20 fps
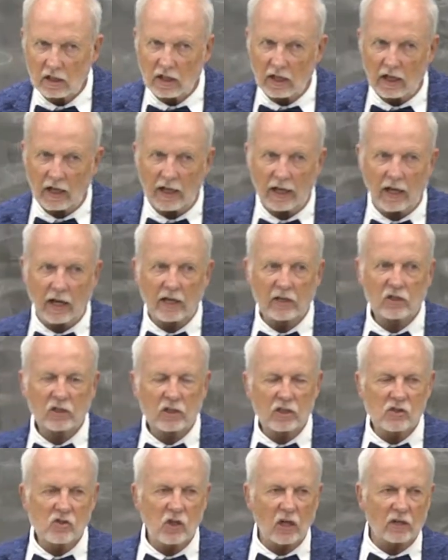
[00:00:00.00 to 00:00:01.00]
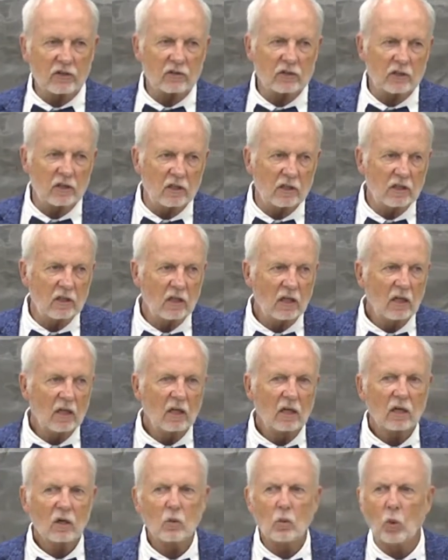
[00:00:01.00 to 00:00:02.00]
And I suggested
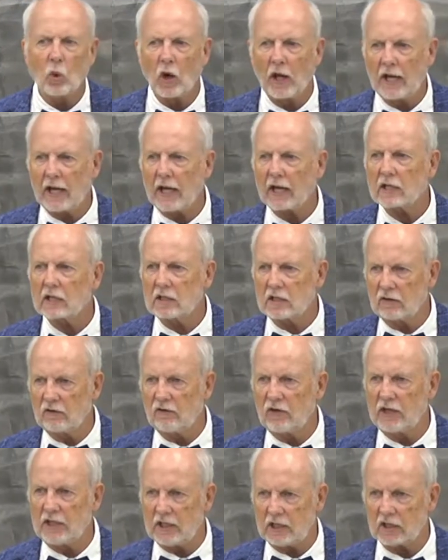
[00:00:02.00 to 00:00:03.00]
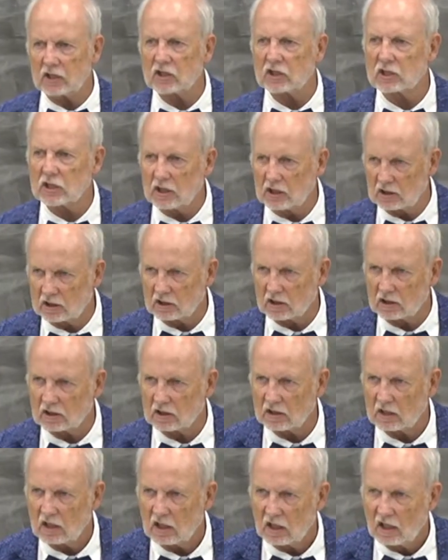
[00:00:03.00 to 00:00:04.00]
one activity a season.
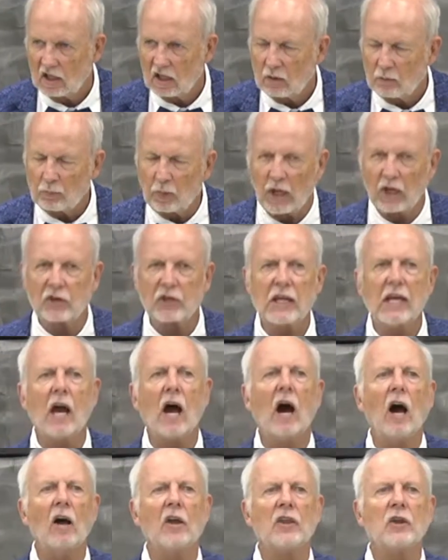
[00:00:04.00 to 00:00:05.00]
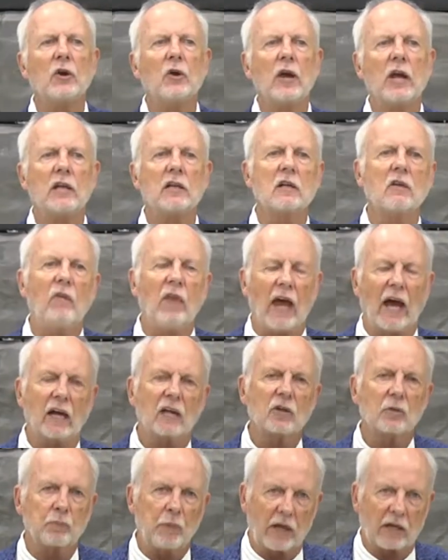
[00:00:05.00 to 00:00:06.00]
But at the other end of
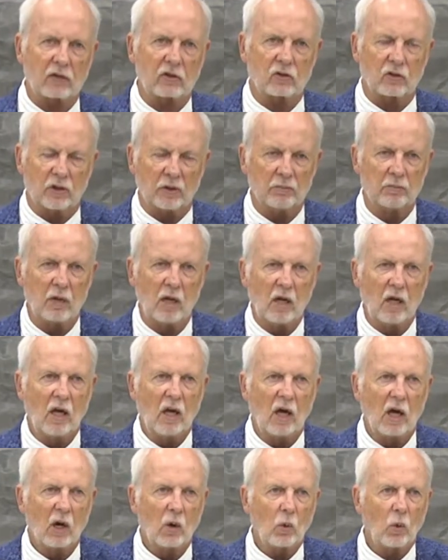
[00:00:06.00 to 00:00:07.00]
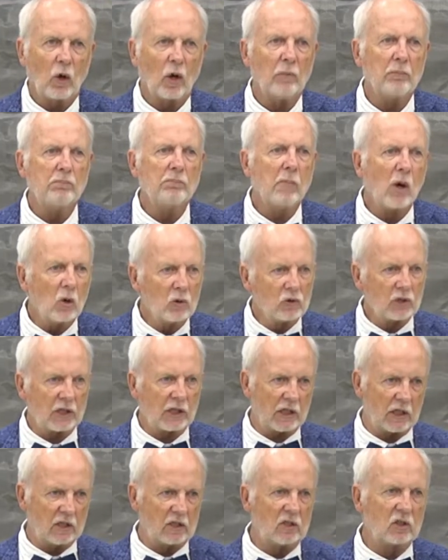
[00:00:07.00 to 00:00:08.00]
that spectrum, where most
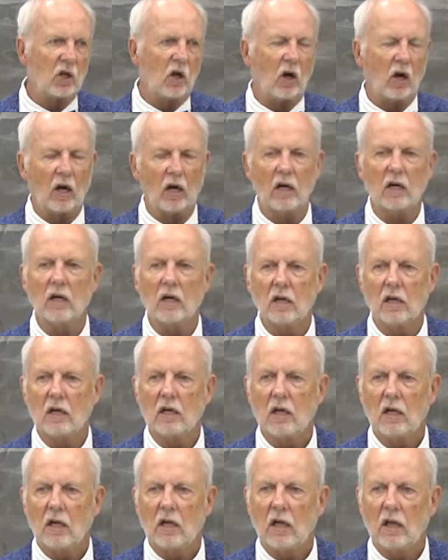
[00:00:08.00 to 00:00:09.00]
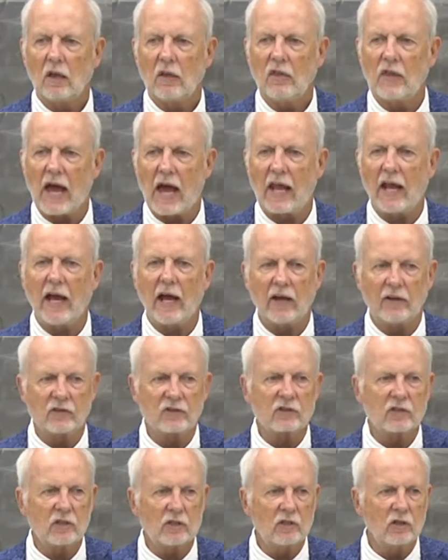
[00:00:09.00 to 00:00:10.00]
kids are, that
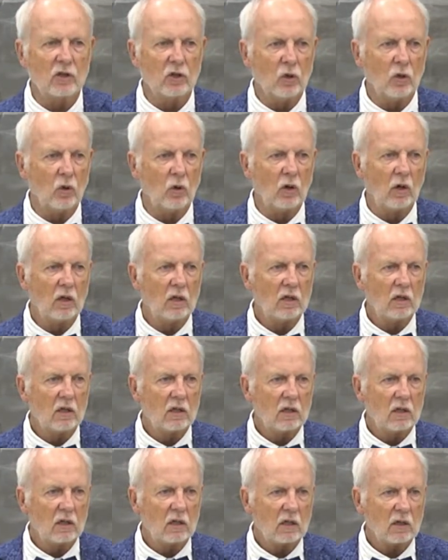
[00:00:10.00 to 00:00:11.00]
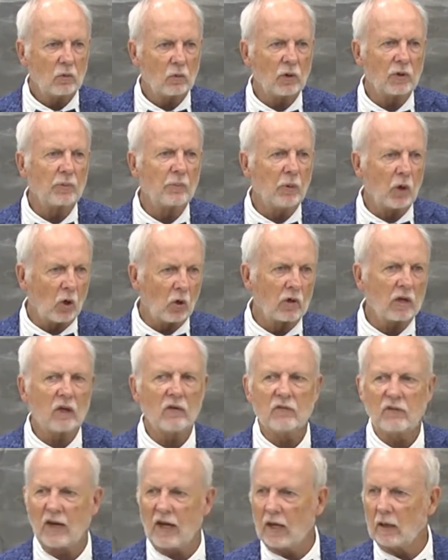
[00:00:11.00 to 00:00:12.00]
has to do with
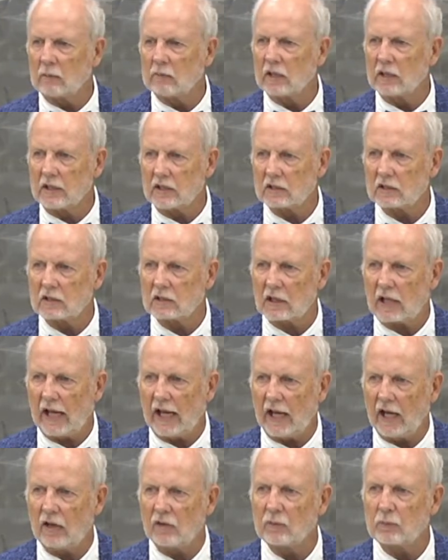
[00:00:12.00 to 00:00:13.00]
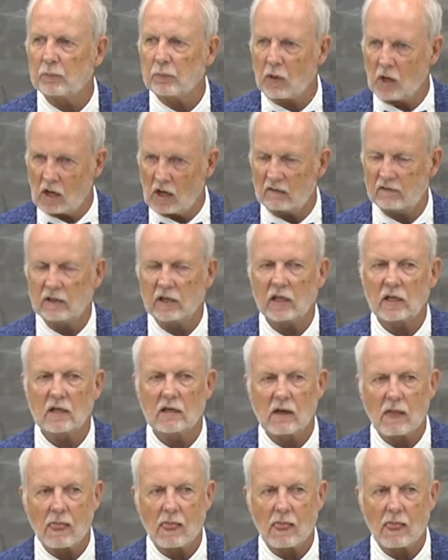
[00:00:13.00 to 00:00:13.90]
broken families and poverty.